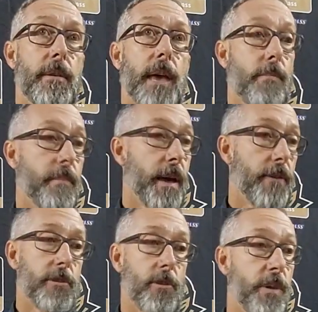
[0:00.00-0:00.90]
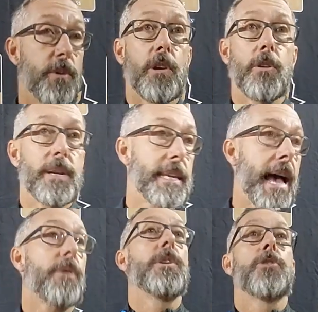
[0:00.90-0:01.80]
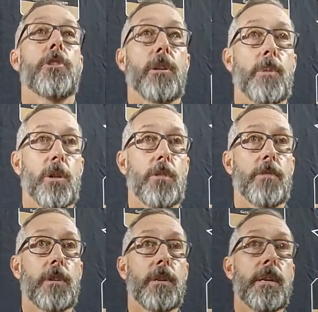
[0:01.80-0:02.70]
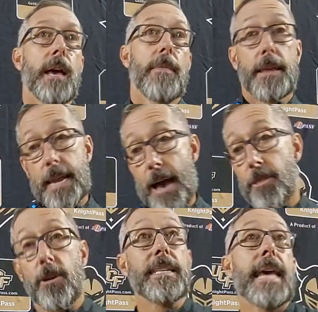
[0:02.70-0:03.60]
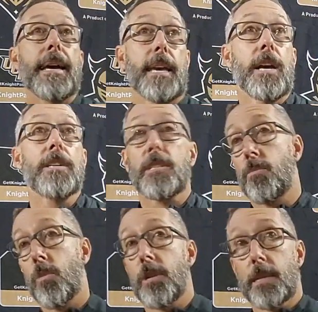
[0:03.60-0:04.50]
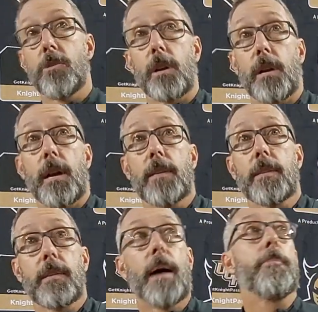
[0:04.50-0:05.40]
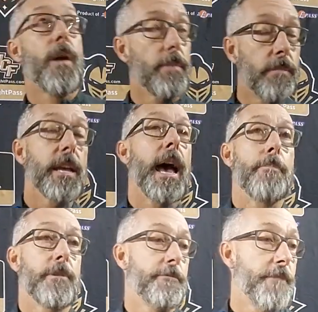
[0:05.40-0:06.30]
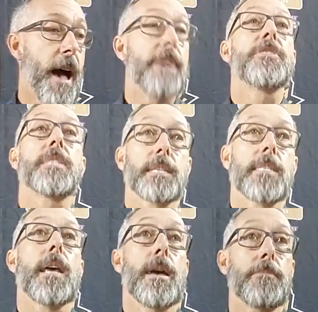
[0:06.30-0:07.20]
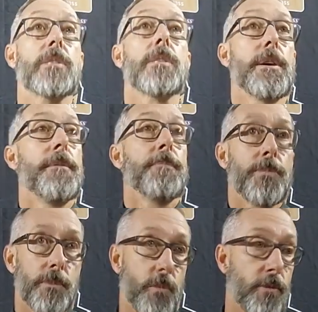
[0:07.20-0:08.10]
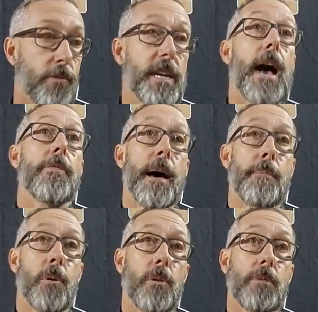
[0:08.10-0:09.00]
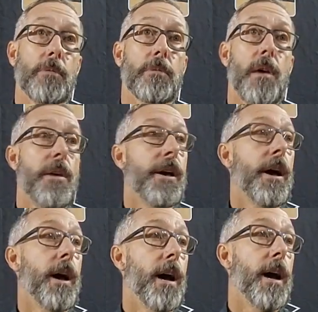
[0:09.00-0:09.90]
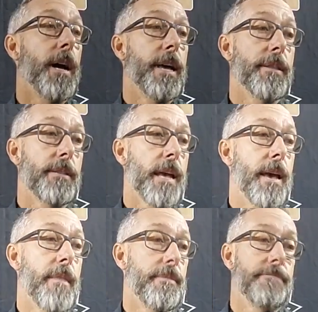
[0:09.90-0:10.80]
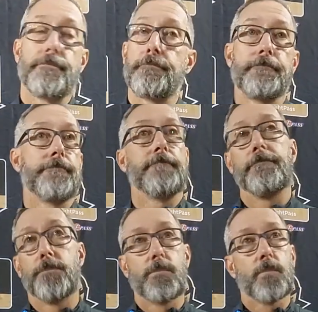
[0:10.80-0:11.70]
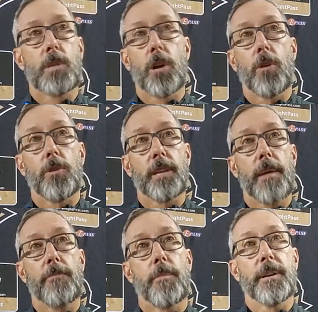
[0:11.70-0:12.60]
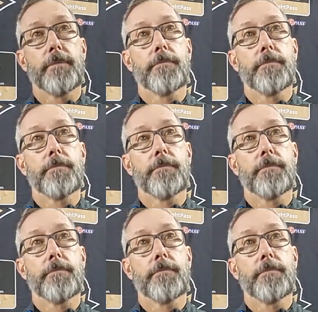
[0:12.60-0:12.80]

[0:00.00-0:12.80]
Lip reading: And so we would go to attack, we'd turn the ball over. And then now they're attacking us and we're disorganized. That probably happened 5-6 times when we got that ball. And their goals came from it.